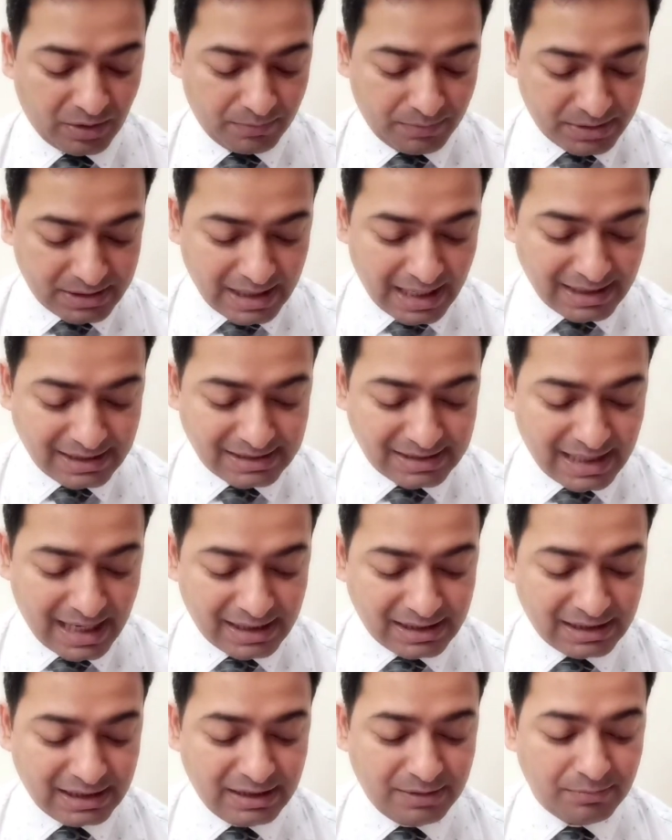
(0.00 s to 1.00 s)
Besides
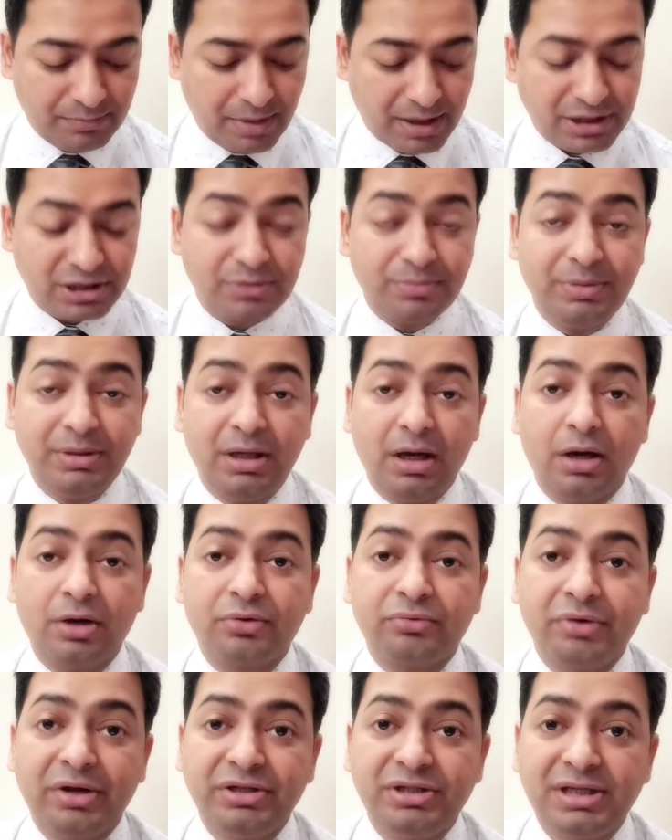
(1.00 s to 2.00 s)
that, he must be a
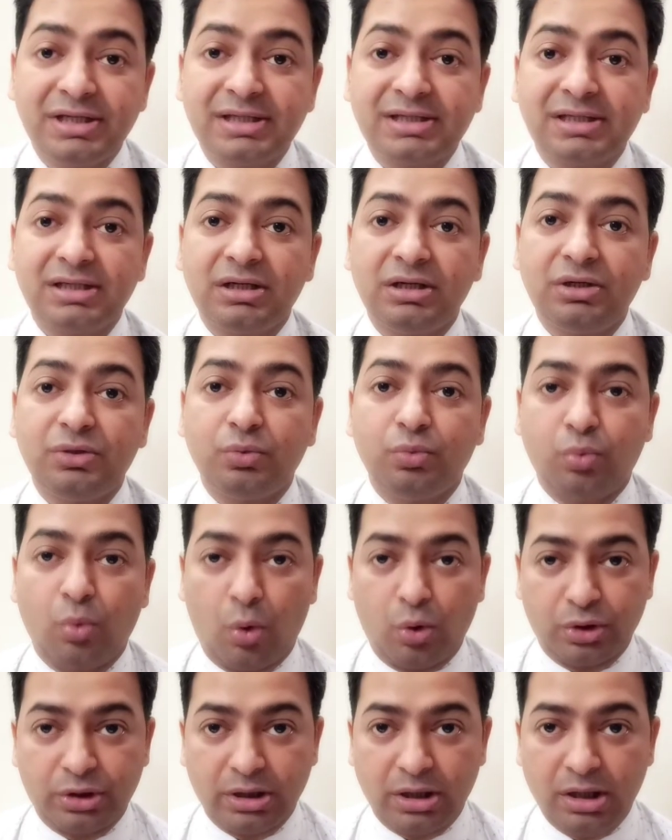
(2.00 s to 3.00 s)
registered
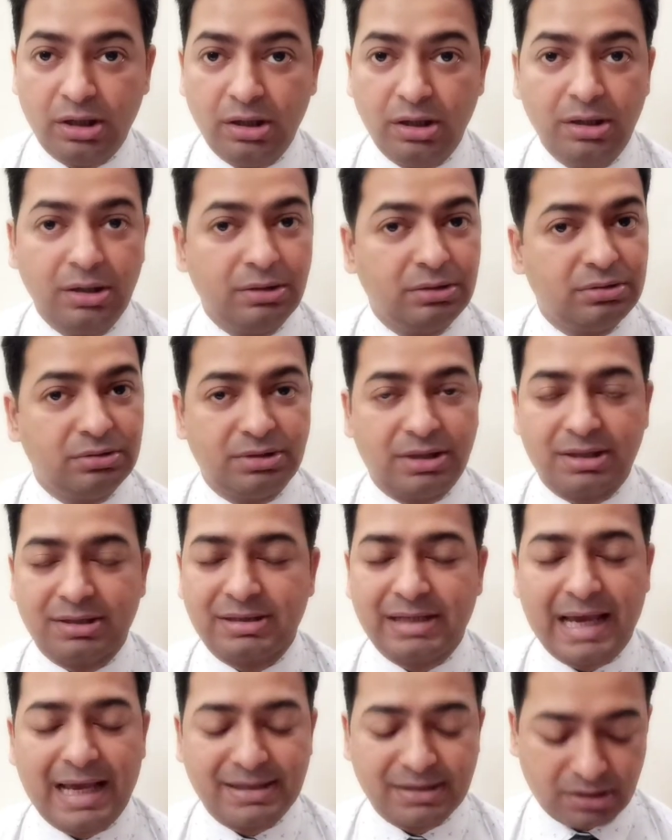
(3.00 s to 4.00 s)
voter,
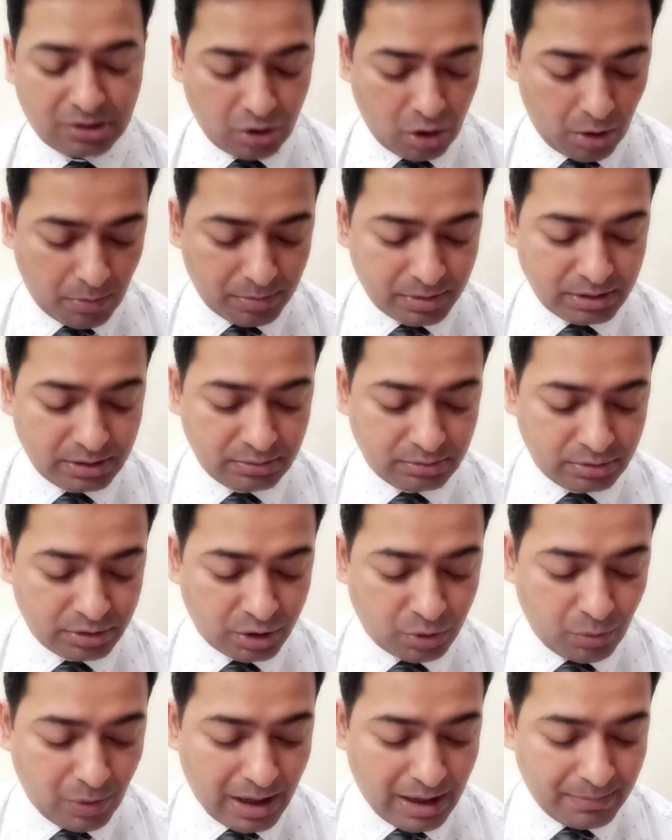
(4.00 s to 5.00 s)
just as a common
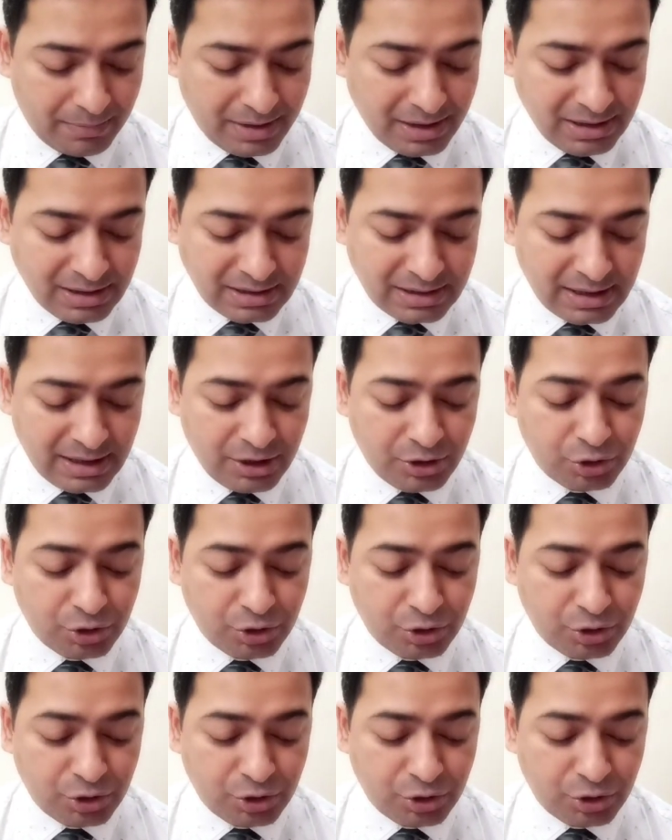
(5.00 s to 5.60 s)
requirement,